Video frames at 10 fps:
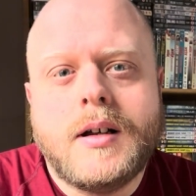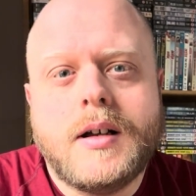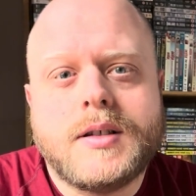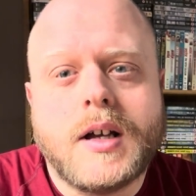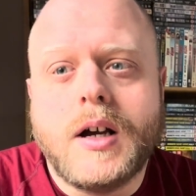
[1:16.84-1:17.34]

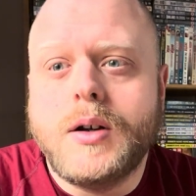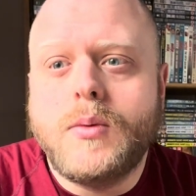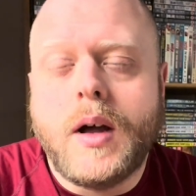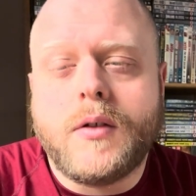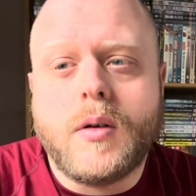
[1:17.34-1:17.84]
So
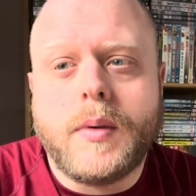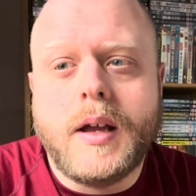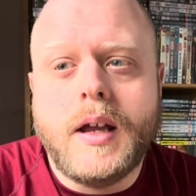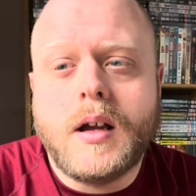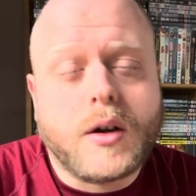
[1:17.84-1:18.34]
whether it
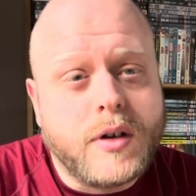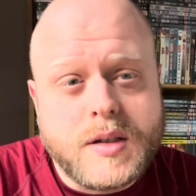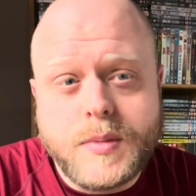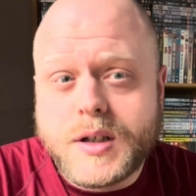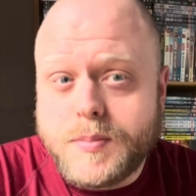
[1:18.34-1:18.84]
be a
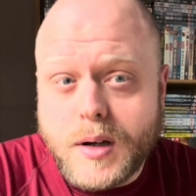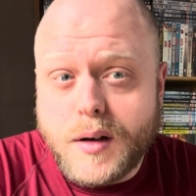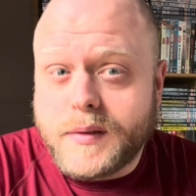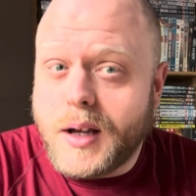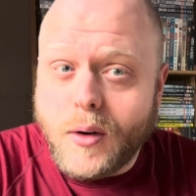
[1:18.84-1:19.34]
Christmas,
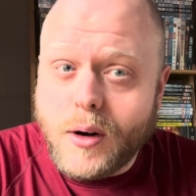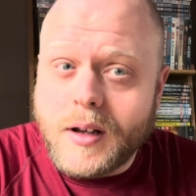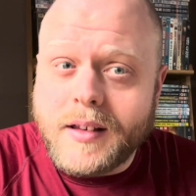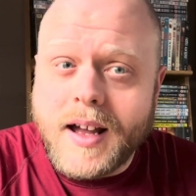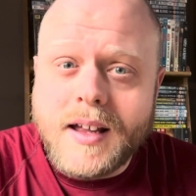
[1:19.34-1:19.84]
birthday or
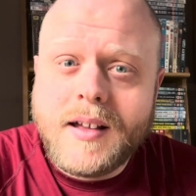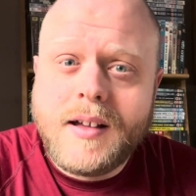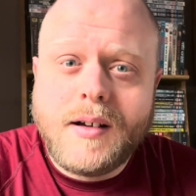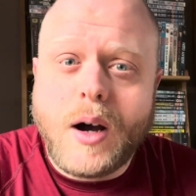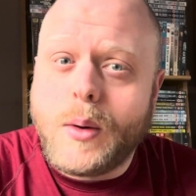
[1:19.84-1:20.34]
holiday,
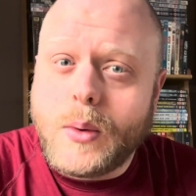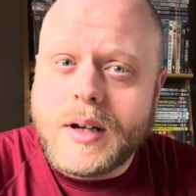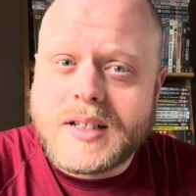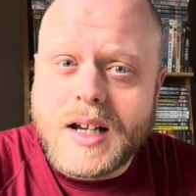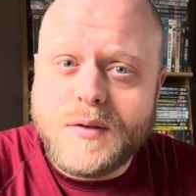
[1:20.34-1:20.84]
I would
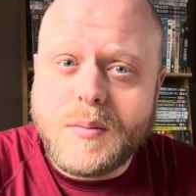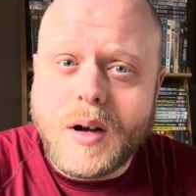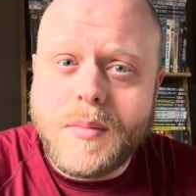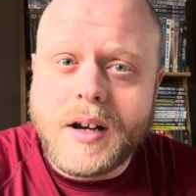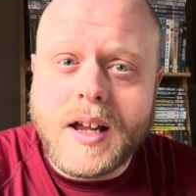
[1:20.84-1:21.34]
always save up my
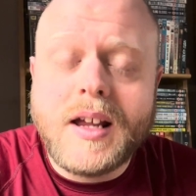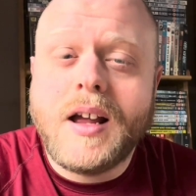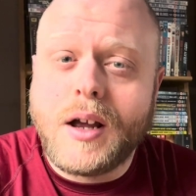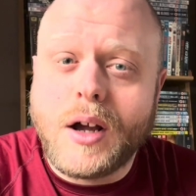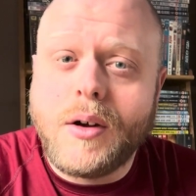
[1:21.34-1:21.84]
money
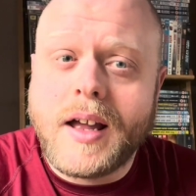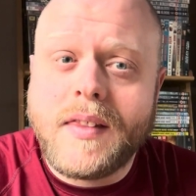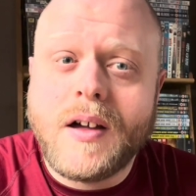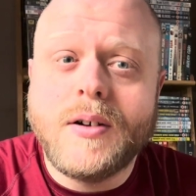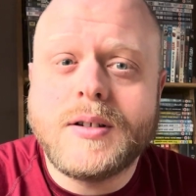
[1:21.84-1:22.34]
and go get
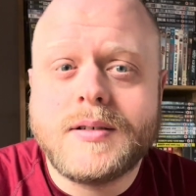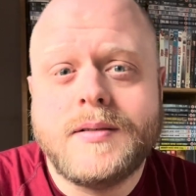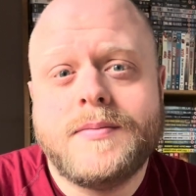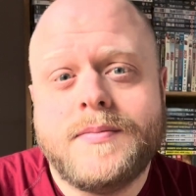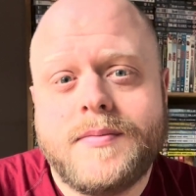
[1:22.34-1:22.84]
those.
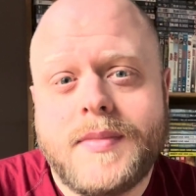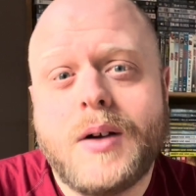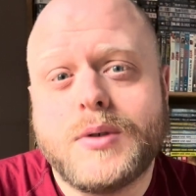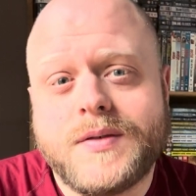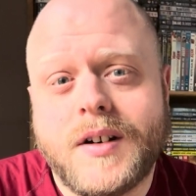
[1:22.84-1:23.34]
That
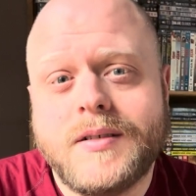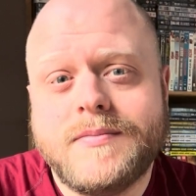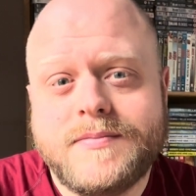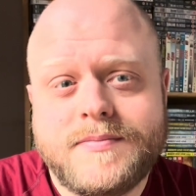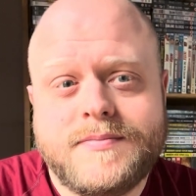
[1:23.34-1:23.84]
was fun.
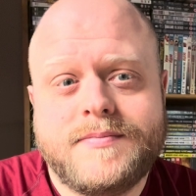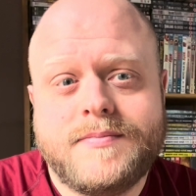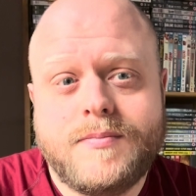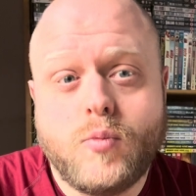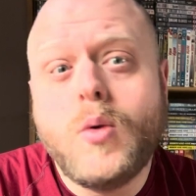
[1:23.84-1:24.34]

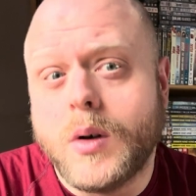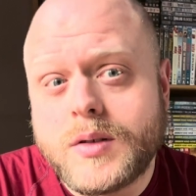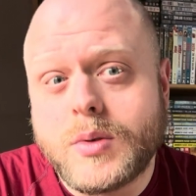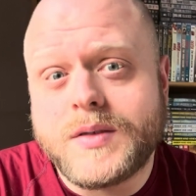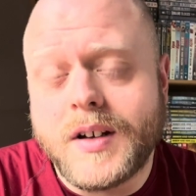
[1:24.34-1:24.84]

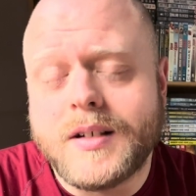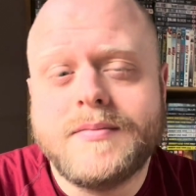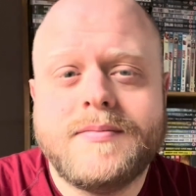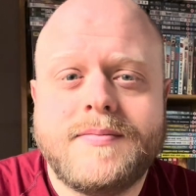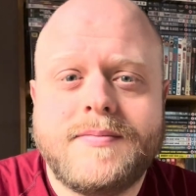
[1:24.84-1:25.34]
Woolworths was fun.
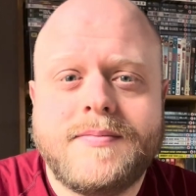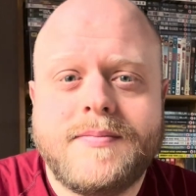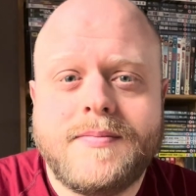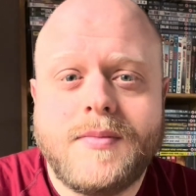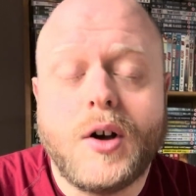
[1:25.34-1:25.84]

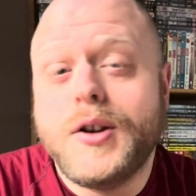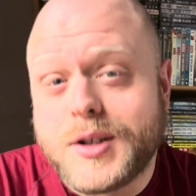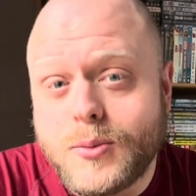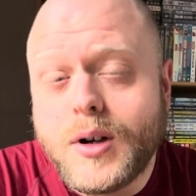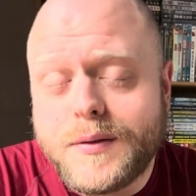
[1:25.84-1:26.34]
I used
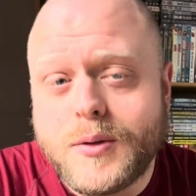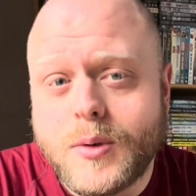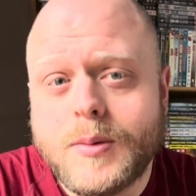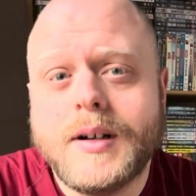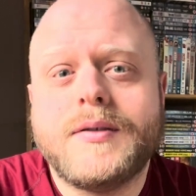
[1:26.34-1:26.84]
to work for
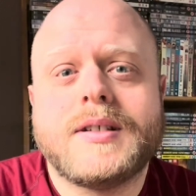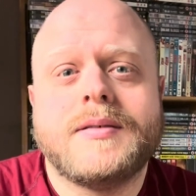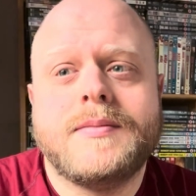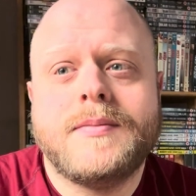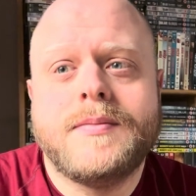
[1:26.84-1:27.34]
Woolworths
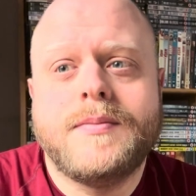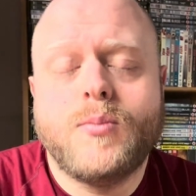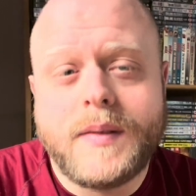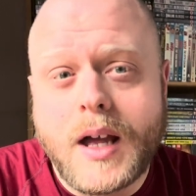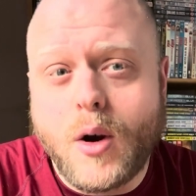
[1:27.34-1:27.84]

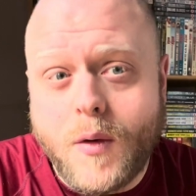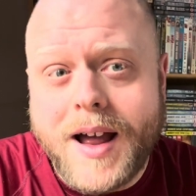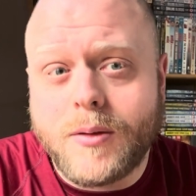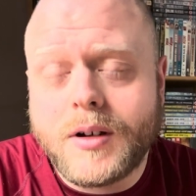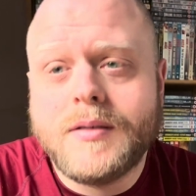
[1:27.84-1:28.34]
when they were
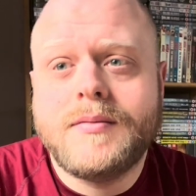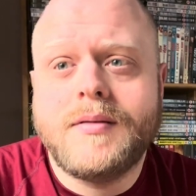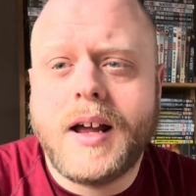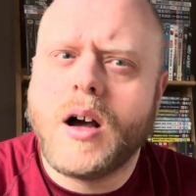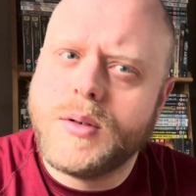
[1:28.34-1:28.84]
around
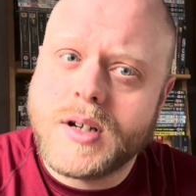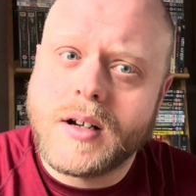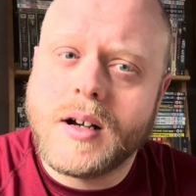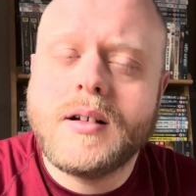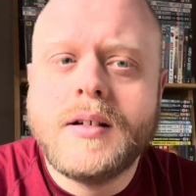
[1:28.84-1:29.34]
and I was
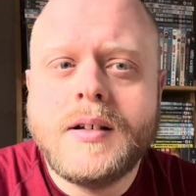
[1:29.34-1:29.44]
younger.